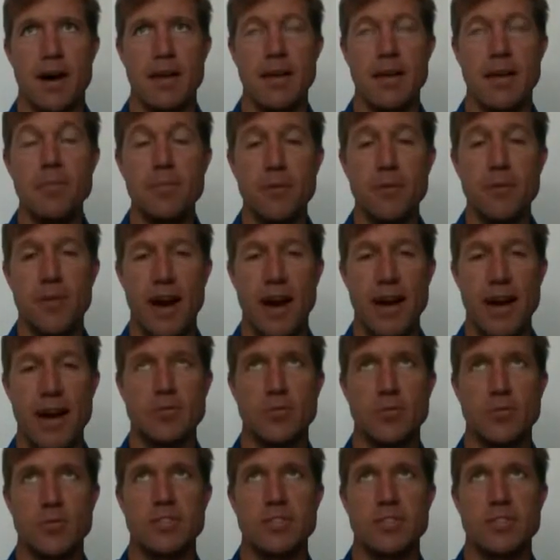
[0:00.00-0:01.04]

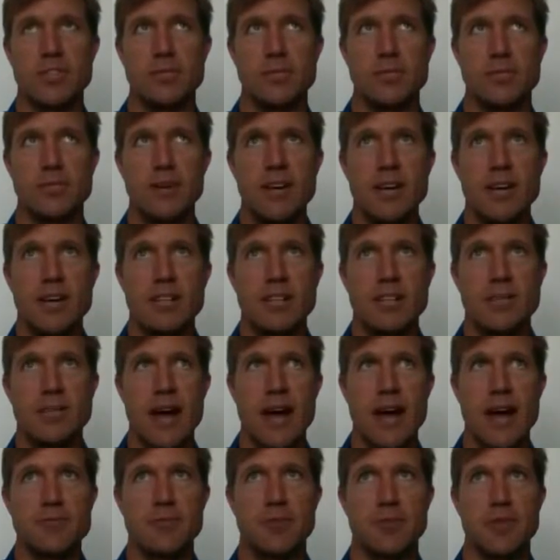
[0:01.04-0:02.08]
improvise with some
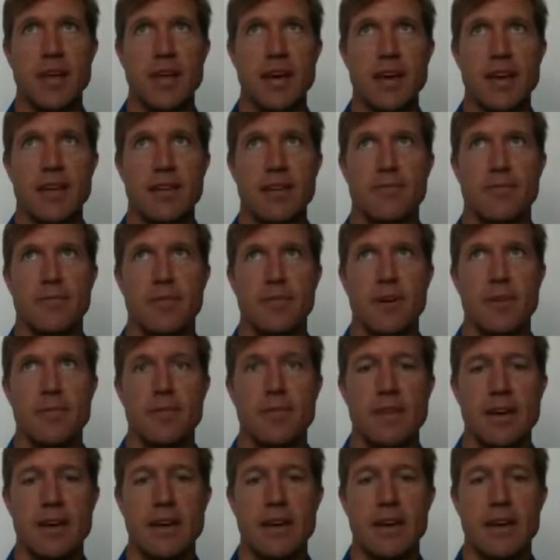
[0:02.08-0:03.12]
natural lighting
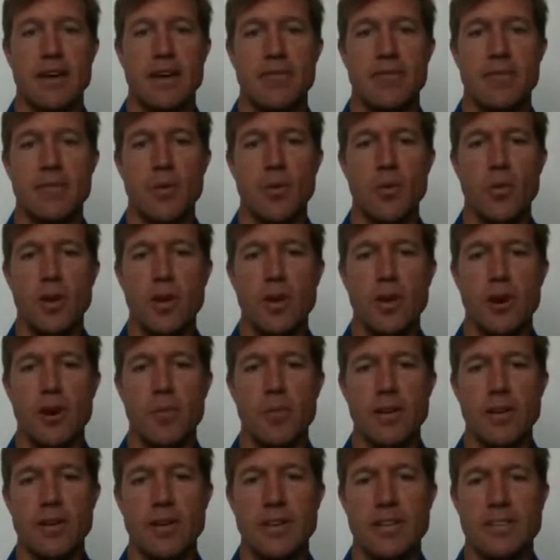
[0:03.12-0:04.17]
from the
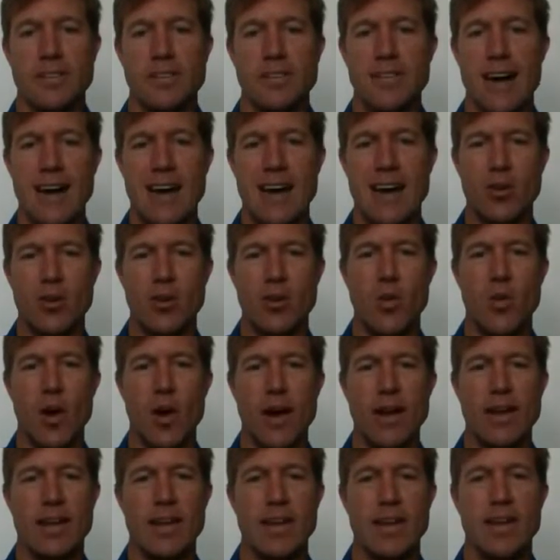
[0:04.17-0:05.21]
window, but it's not
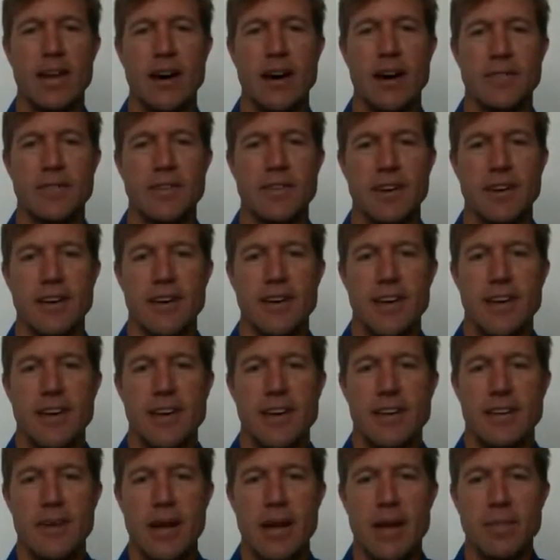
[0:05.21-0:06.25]
quite enough to
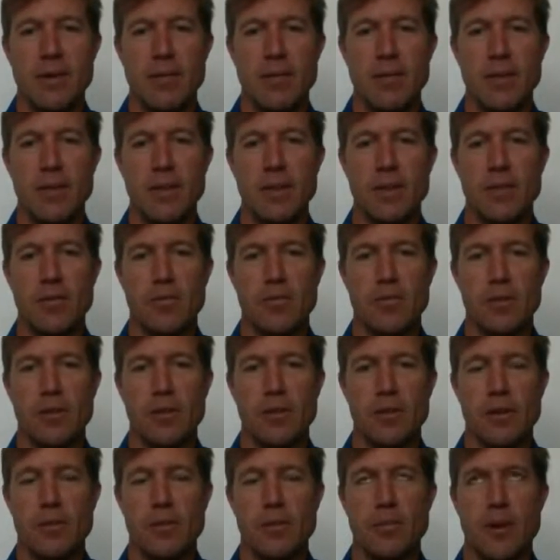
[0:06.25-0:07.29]
make me
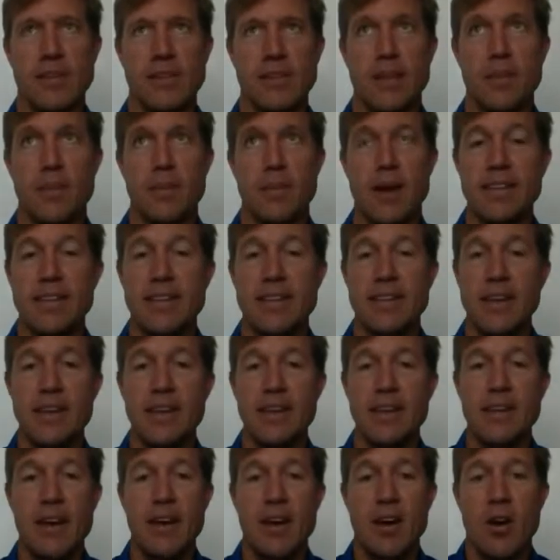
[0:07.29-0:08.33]
really bright today. But I
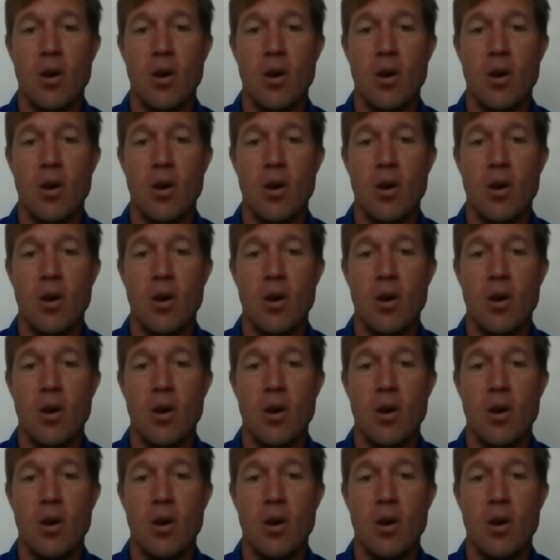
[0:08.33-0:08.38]
did,